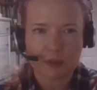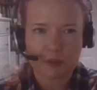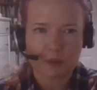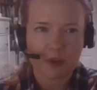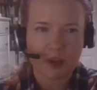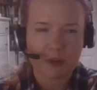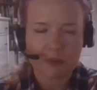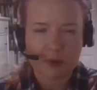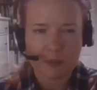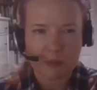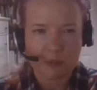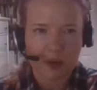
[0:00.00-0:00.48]

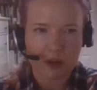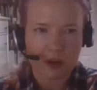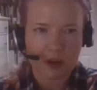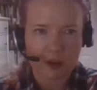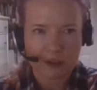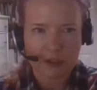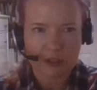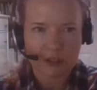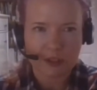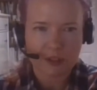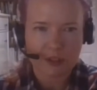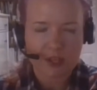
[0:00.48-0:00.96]
like women
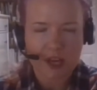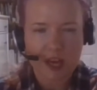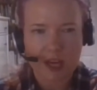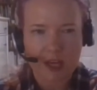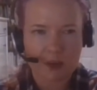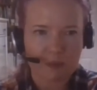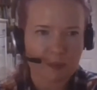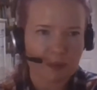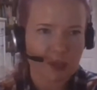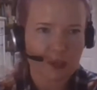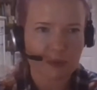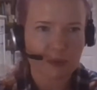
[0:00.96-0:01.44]
can't do
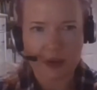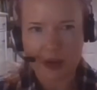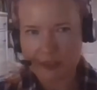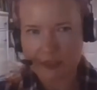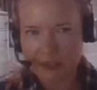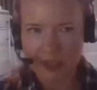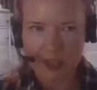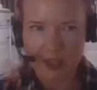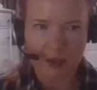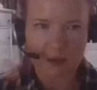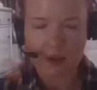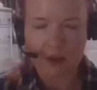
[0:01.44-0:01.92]
tech because we
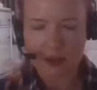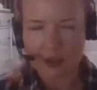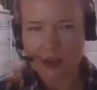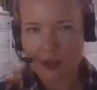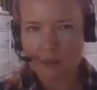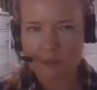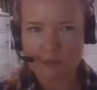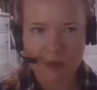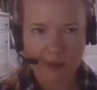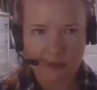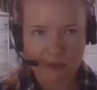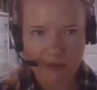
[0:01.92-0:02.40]
had that
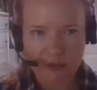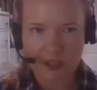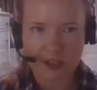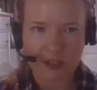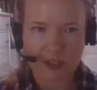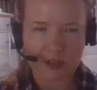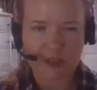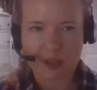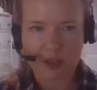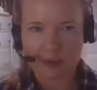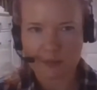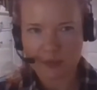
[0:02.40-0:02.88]
Mivy
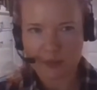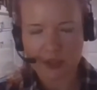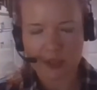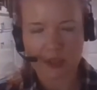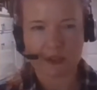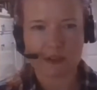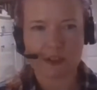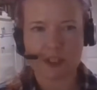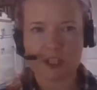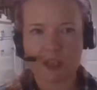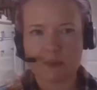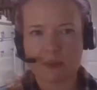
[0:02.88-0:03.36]
do
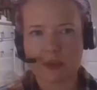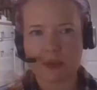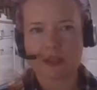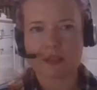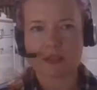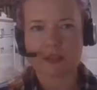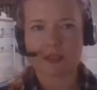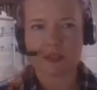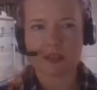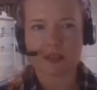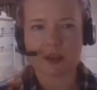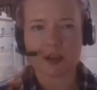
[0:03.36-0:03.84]
something and she
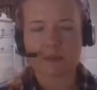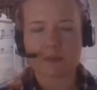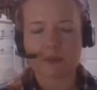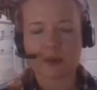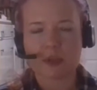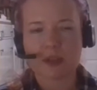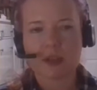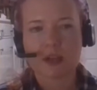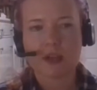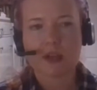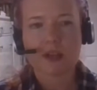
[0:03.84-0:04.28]
messed it up."